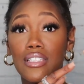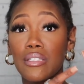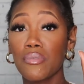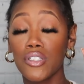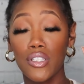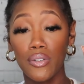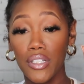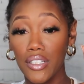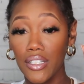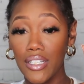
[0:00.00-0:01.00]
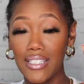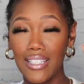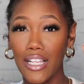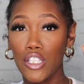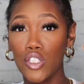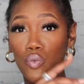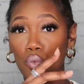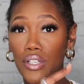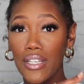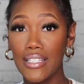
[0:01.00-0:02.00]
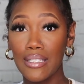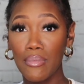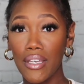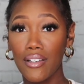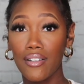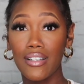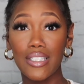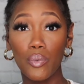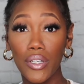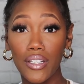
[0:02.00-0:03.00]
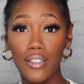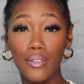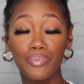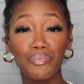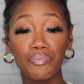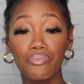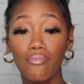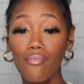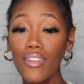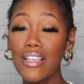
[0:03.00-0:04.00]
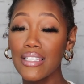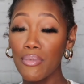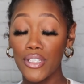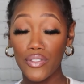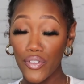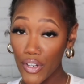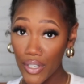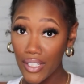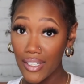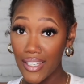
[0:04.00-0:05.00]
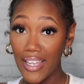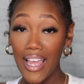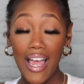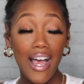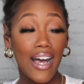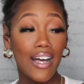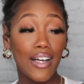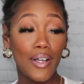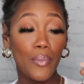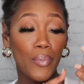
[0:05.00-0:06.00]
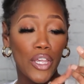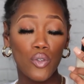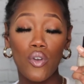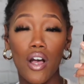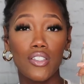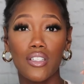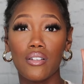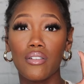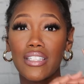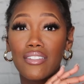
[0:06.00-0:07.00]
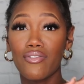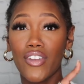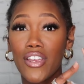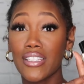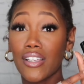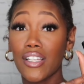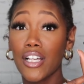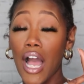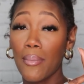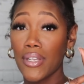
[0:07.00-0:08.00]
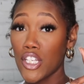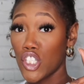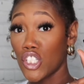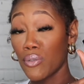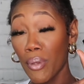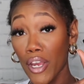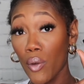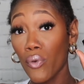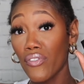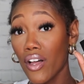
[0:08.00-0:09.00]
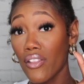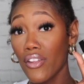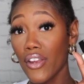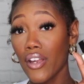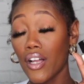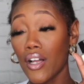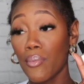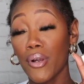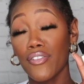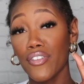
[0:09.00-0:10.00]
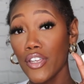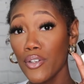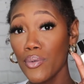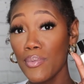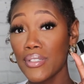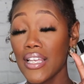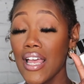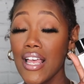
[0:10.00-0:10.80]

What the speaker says: It smells so good. It's like this woody smell as well. It smells very good. And you also, it's a good combination to pair with other perfumes.